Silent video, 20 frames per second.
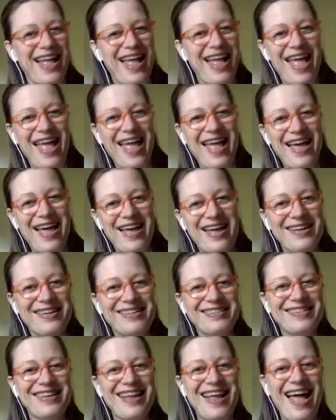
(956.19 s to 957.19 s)

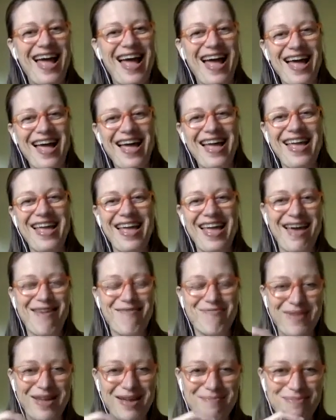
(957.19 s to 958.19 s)
And I
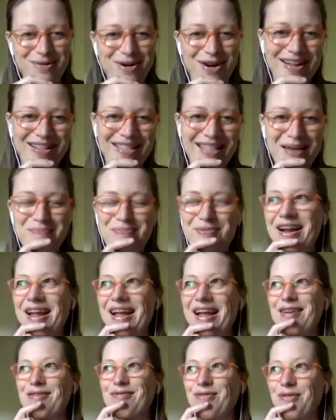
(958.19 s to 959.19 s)
have been part of that
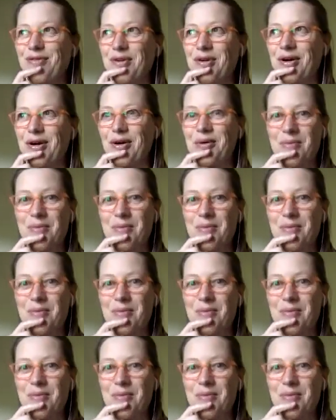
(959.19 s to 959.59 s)
brand for a